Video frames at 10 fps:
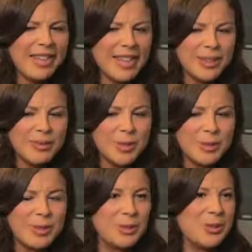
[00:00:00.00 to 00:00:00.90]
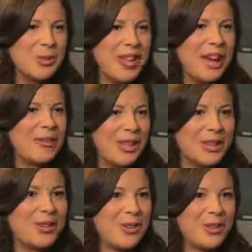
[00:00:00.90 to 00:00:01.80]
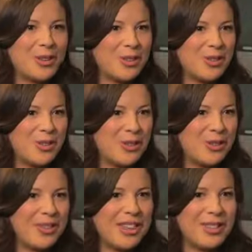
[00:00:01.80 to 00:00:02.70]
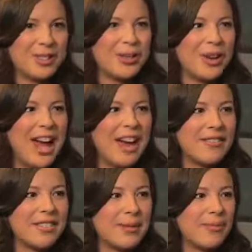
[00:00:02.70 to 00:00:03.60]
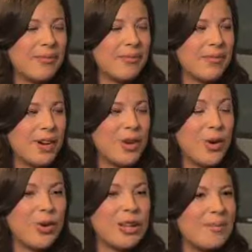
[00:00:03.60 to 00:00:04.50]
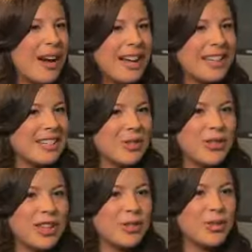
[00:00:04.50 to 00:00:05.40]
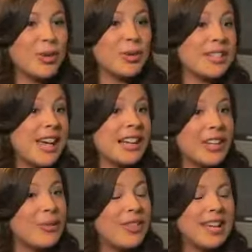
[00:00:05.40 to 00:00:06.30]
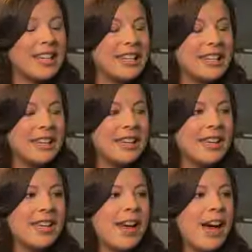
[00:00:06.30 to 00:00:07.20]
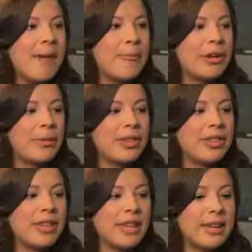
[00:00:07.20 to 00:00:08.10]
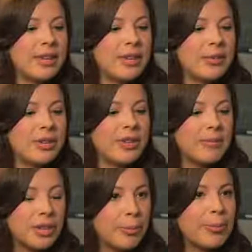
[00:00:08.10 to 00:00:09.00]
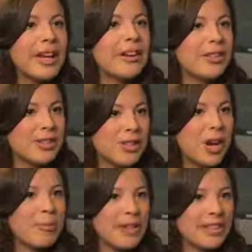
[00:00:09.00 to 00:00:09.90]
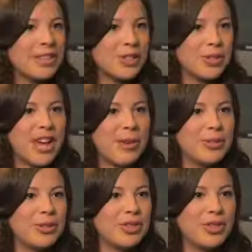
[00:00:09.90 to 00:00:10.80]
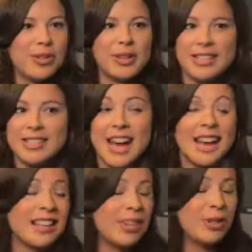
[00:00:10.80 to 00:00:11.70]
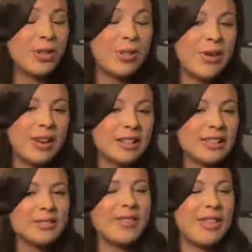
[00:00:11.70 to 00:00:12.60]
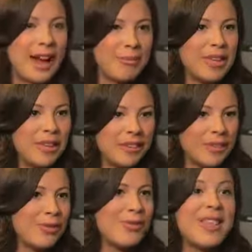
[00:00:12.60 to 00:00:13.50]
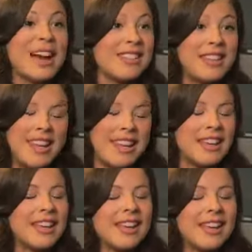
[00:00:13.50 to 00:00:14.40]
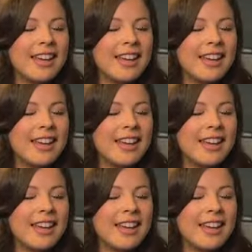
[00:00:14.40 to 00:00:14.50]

I think most people do that when they go to the grocery store. They don't have a goal in mind, or they don't know exactly what they need. But with the meal planner and the shopping list, you're able to know exactly what you want for that meal or for that day.